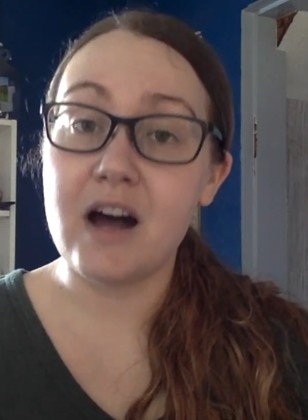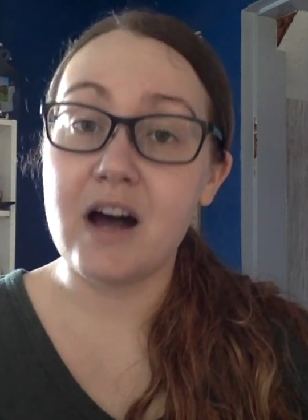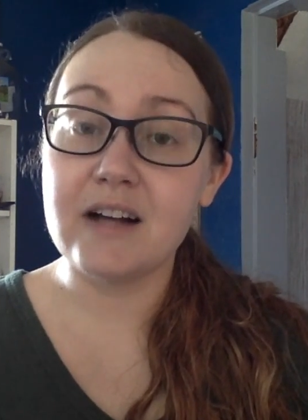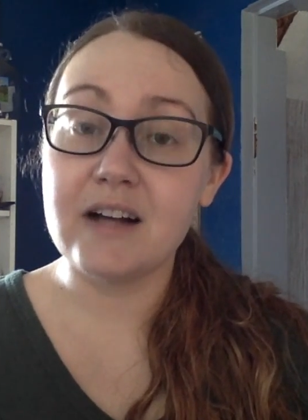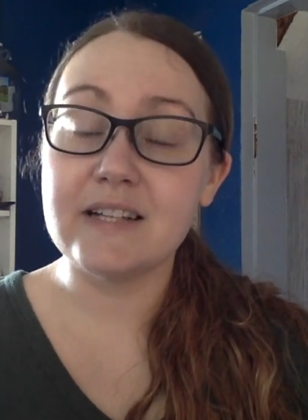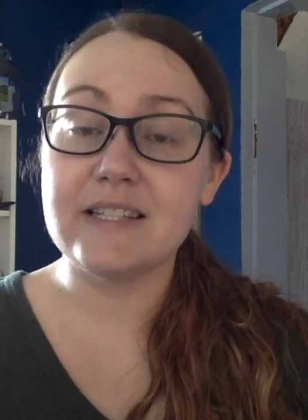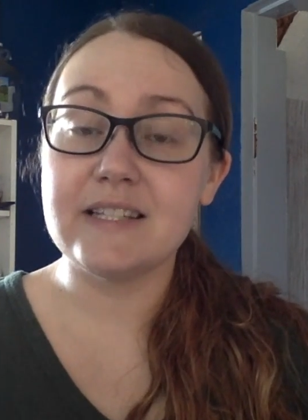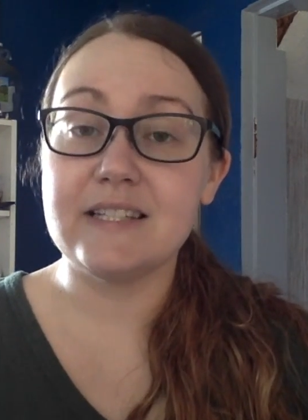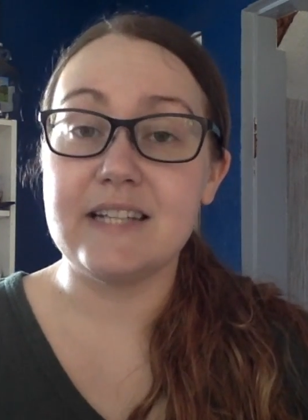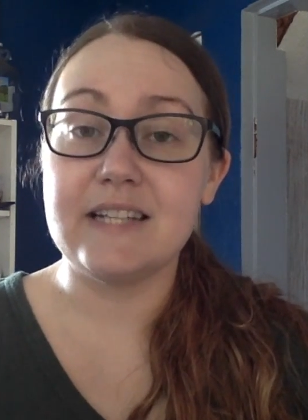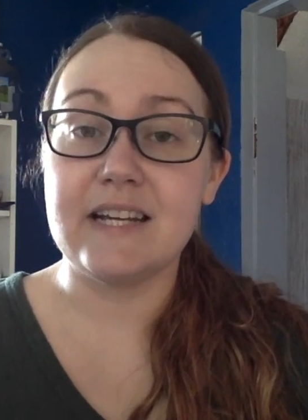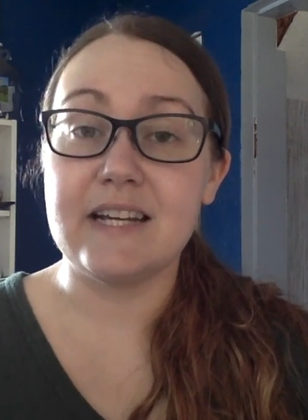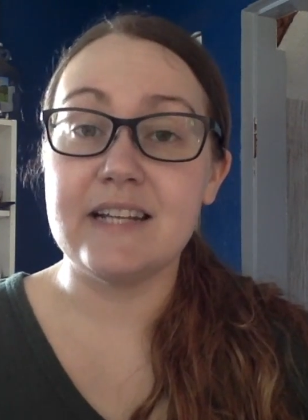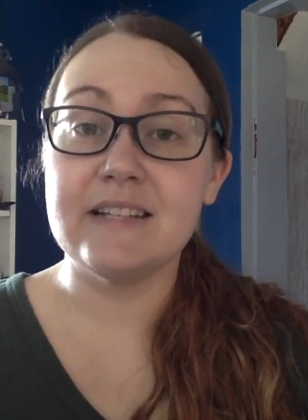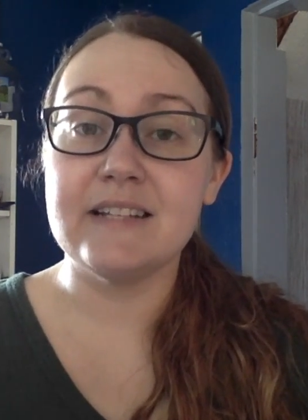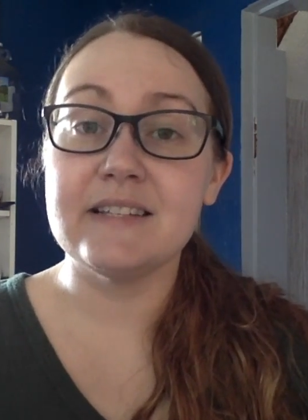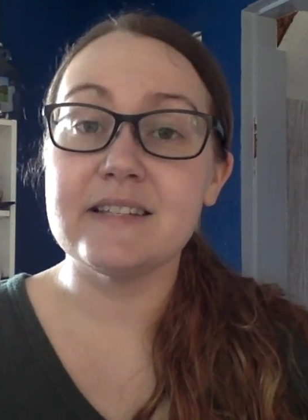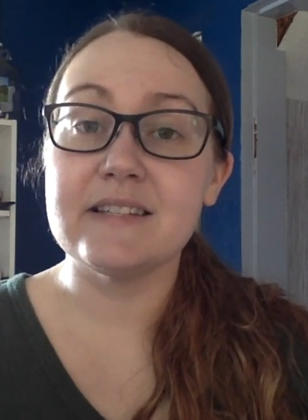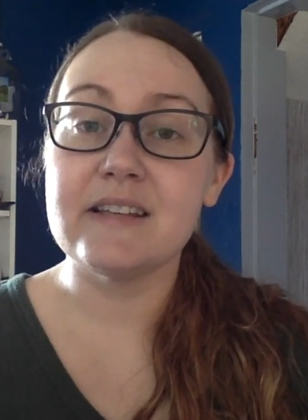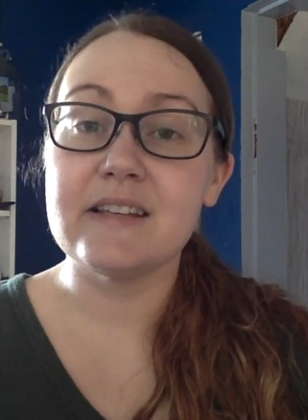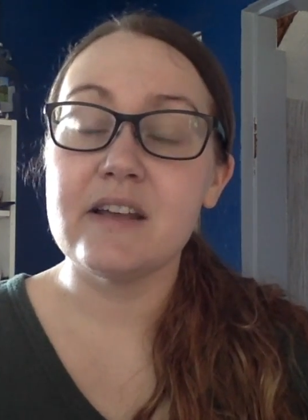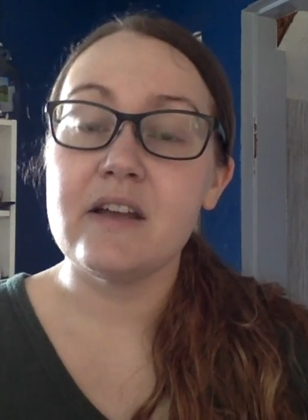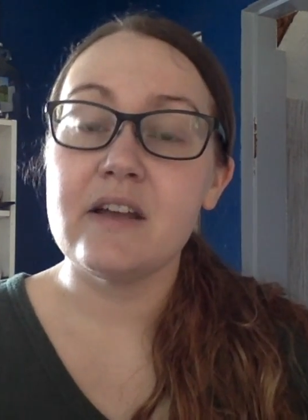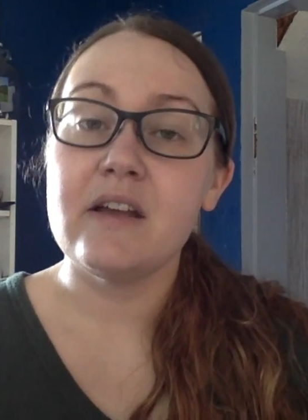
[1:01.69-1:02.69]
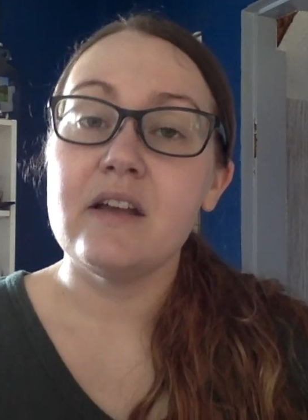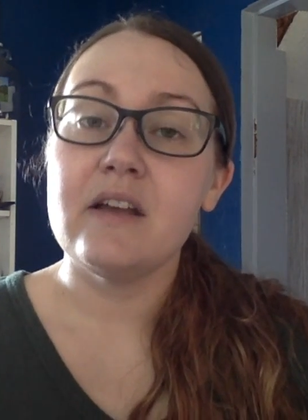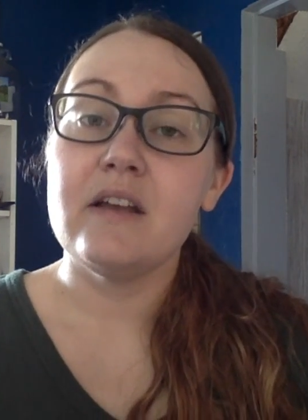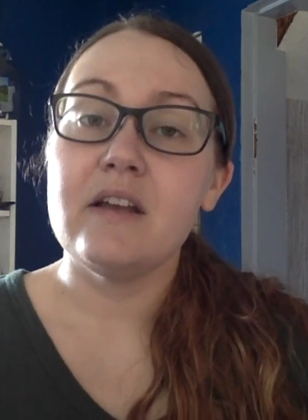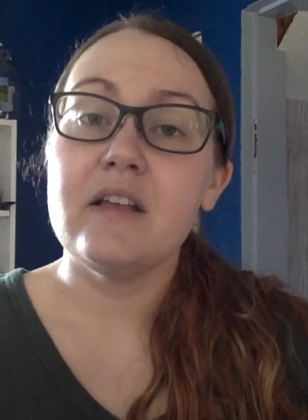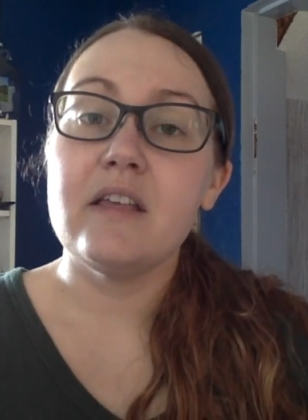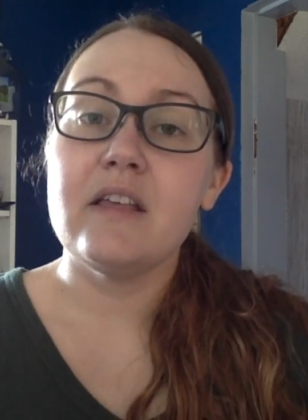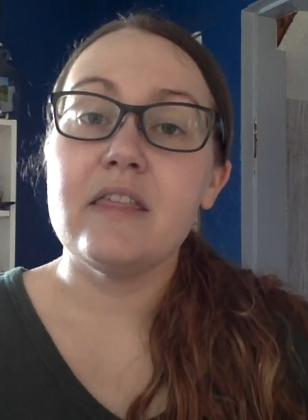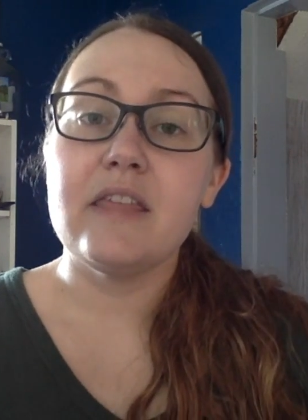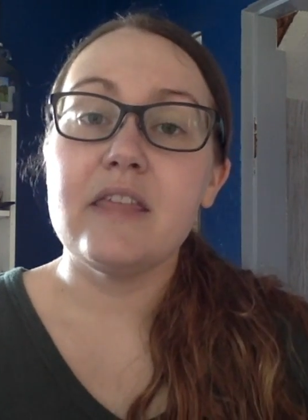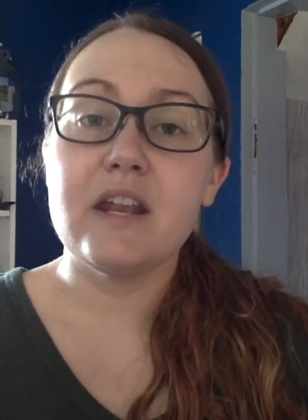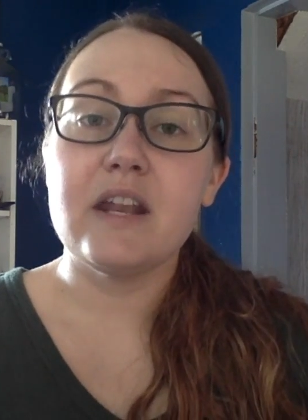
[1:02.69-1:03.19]
oxidase
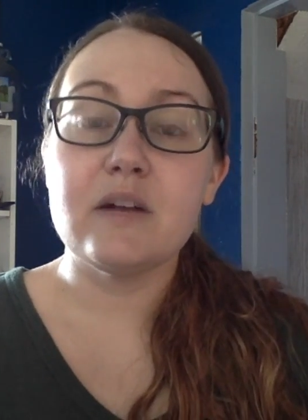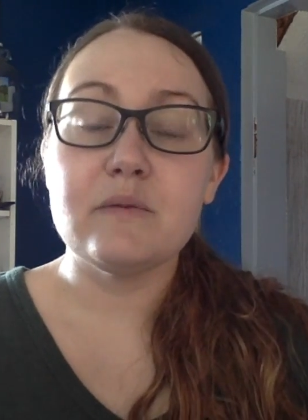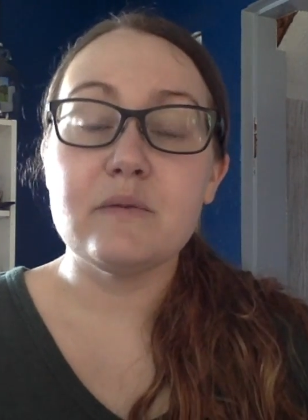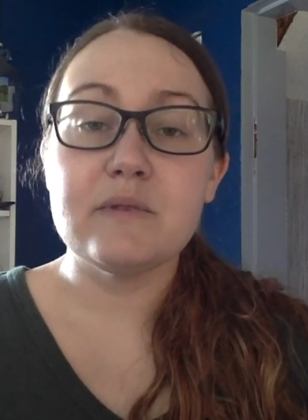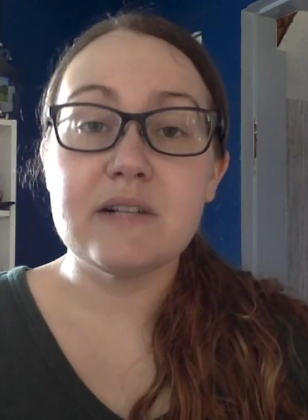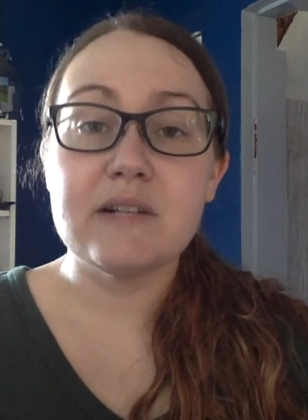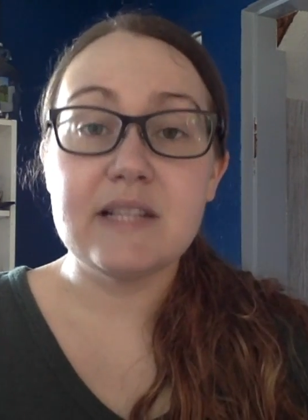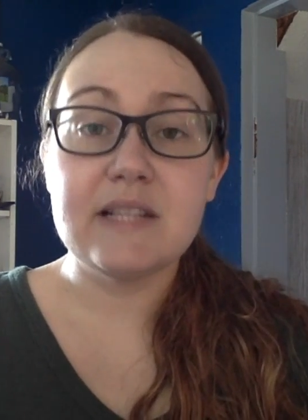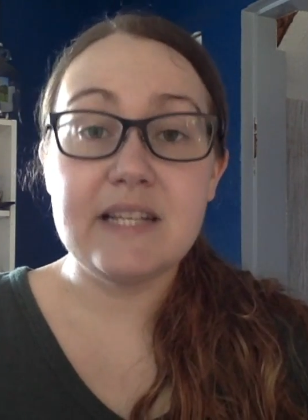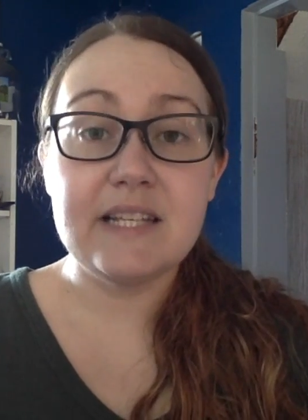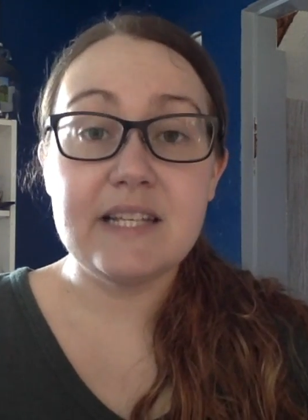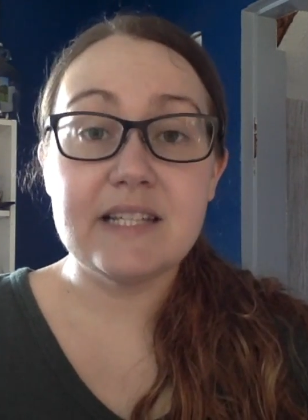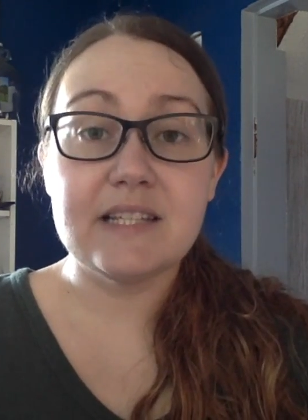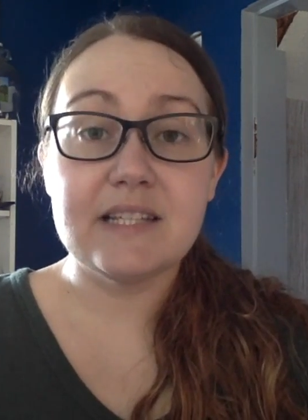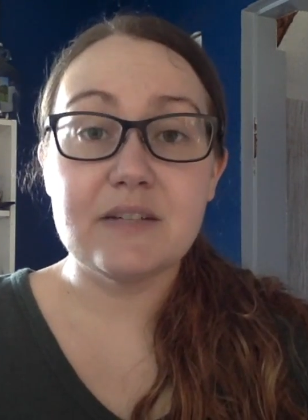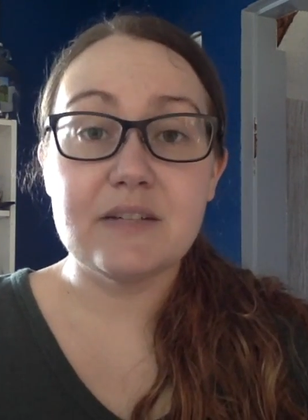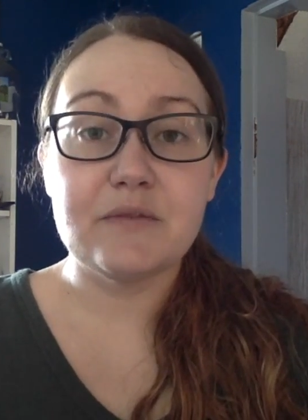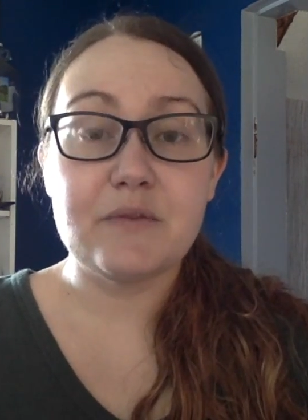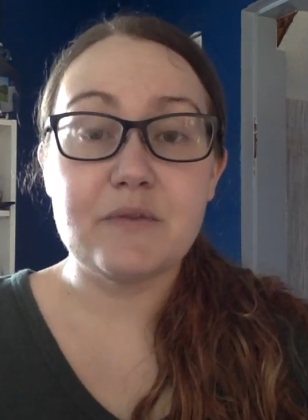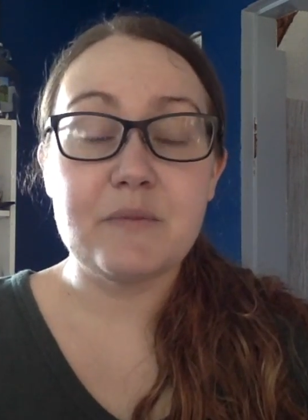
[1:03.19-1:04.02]
that are released